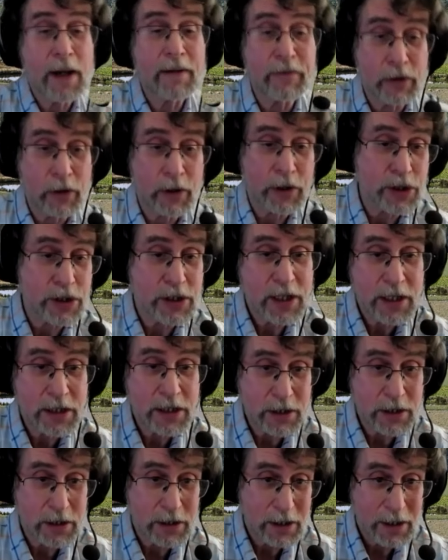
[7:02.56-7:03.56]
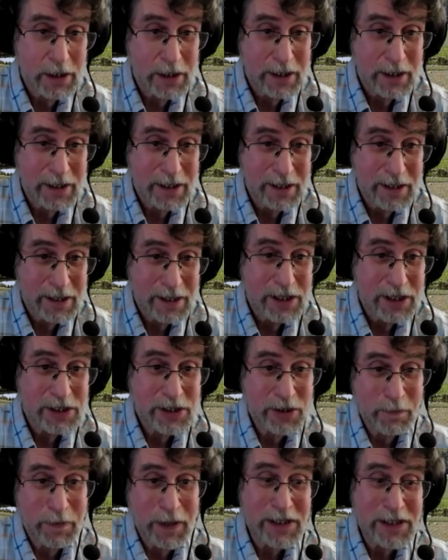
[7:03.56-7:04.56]
have a large intestine.
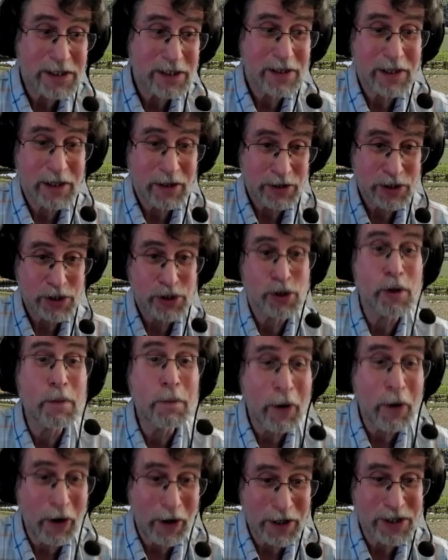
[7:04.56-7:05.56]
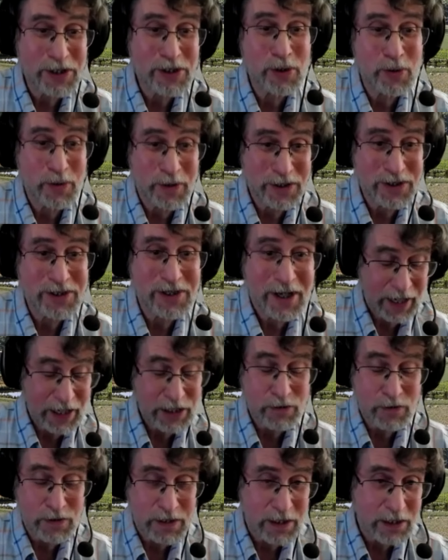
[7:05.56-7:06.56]
So basically, there's 2 parts to its
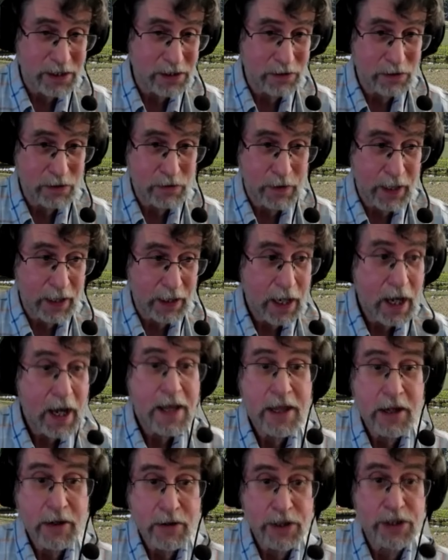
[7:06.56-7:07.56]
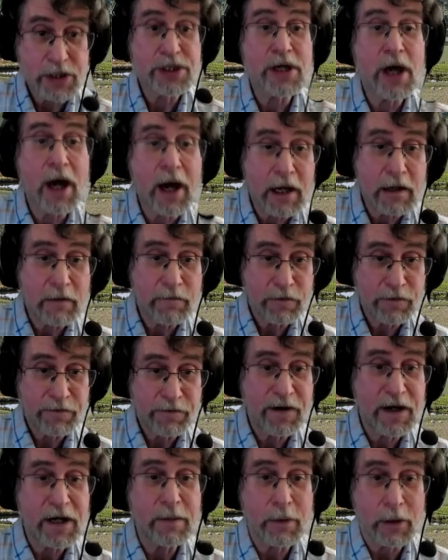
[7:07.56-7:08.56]
gastrointestinal tract that are designed for
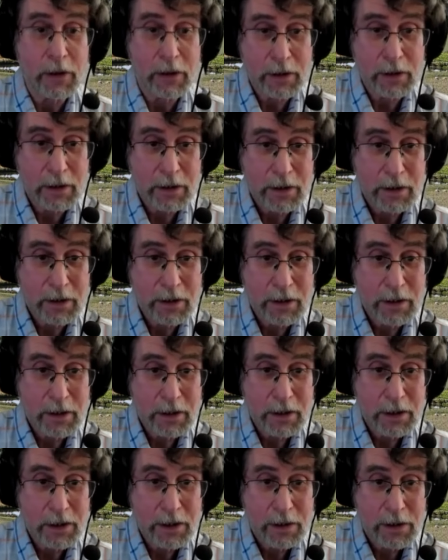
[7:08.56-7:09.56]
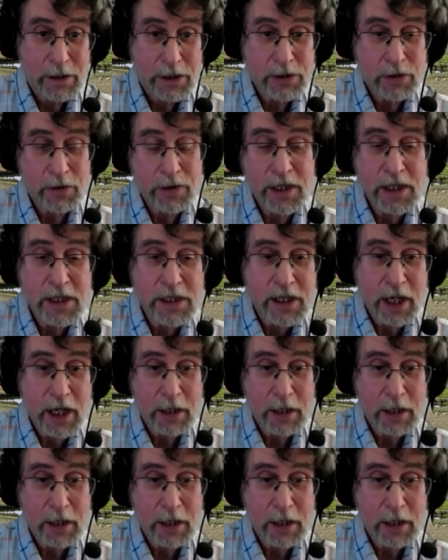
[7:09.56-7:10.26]
fiber. So these